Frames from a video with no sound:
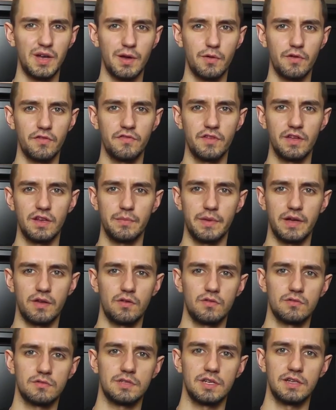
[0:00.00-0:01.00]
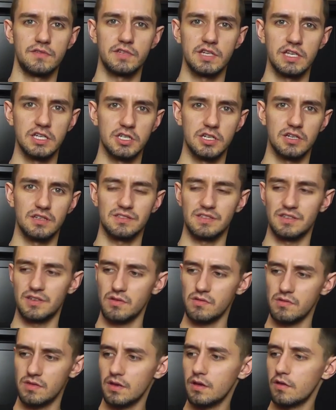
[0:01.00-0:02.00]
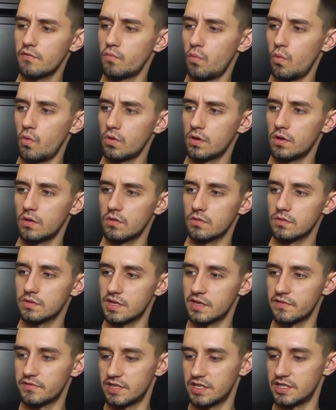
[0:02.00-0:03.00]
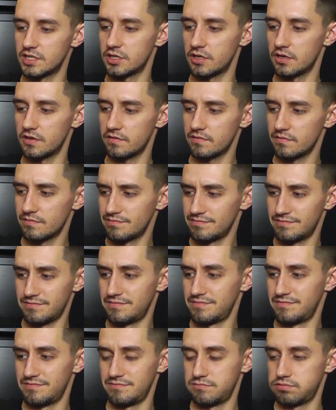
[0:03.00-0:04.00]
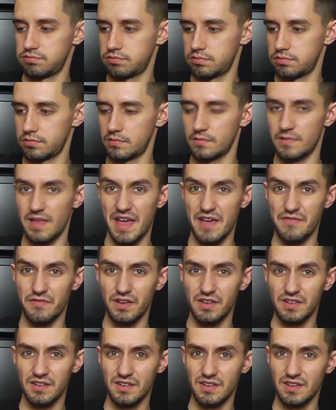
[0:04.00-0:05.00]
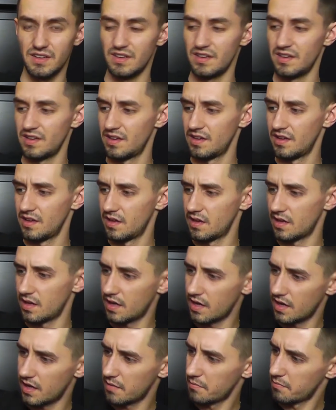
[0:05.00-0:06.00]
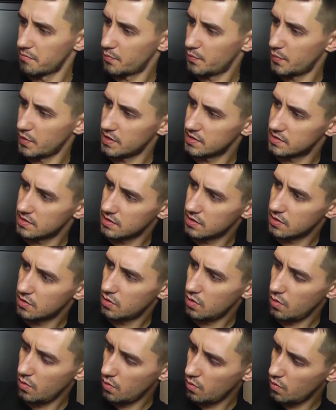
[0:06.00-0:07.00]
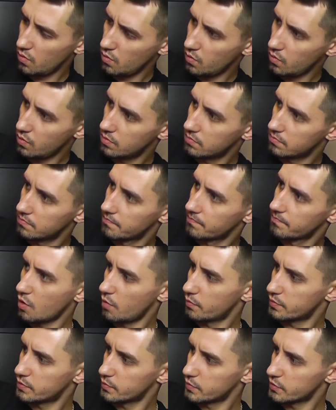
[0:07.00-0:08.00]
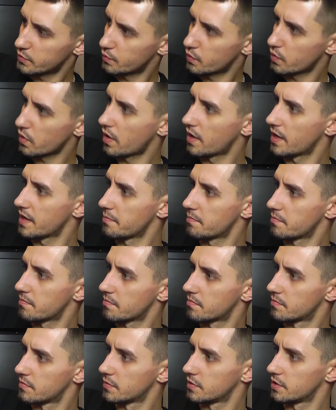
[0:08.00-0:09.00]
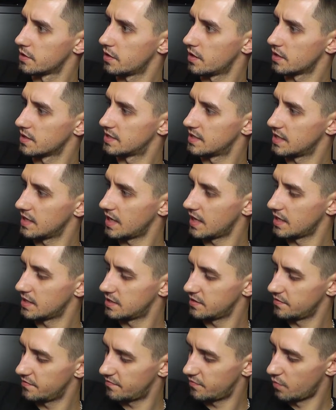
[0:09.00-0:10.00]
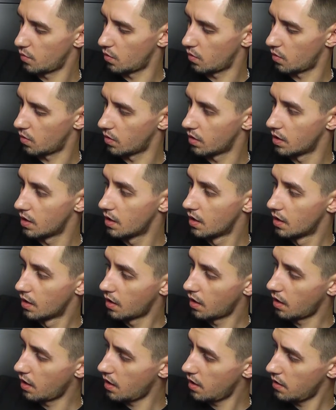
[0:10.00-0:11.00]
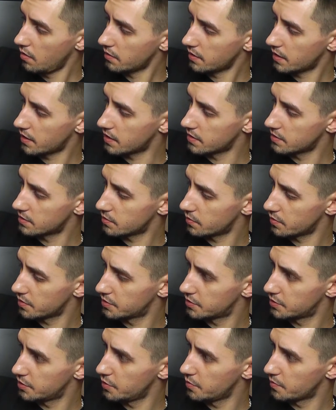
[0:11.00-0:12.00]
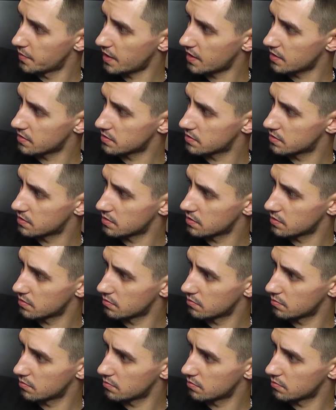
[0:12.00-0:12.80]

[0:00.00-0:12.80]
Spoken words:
how I feel about long sleeve t-shirts. I don't think I've worn a long sleeve t-shirt ever. But it's a cool Optimus Prime 1984. Oh, okay, so I assume that's